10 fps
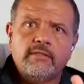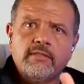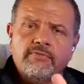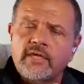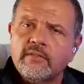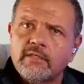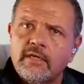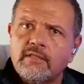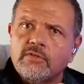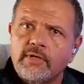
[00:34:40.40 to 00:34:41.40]
The thing in the,
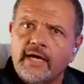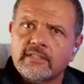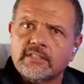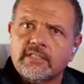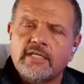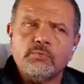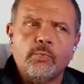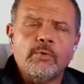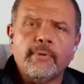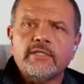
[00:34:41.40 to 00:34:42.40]
in the United States,
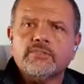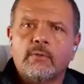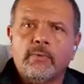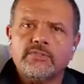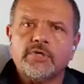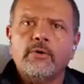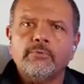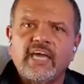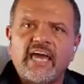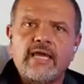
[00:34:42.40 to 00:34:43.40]
we're based on what's
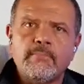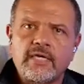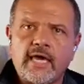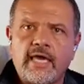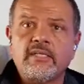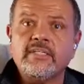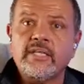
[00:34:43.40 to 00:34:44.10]
called KBA,